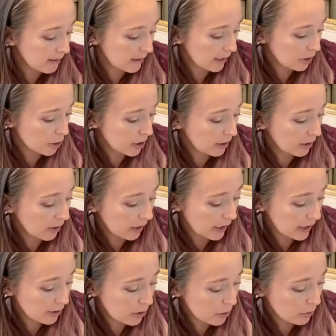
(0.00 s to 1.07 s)
section,
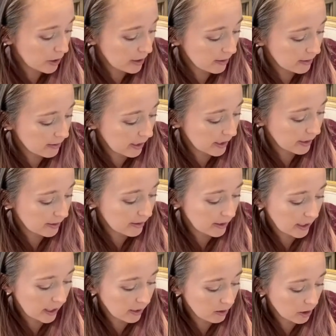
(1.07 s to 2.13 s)
history, science,
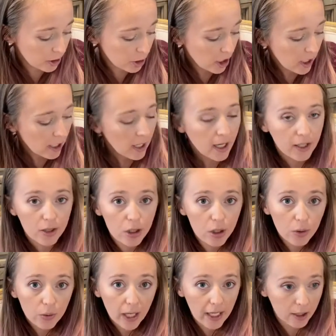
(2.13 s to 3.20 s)
English, and
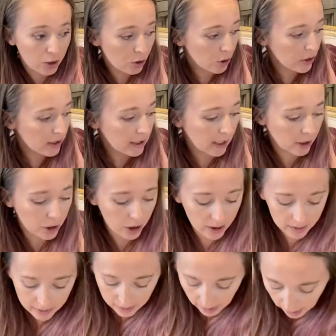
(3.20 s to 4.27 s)
2 extra
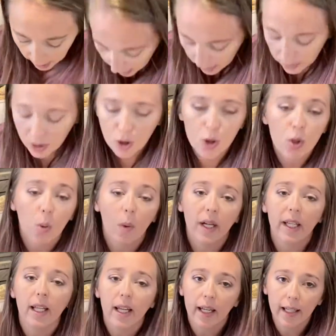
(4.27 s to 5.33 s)
sections. There are
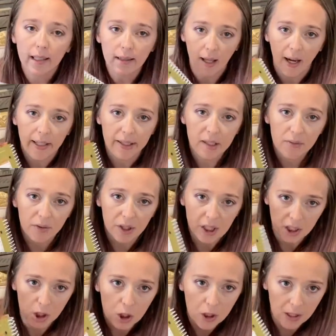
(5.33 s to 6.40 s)
28 lines for
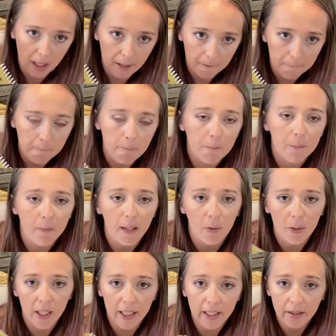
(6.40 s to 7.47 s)
each day. Now
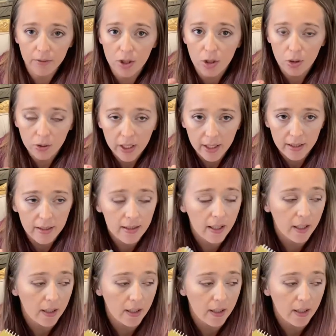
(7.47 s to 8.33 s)
I have 2 kids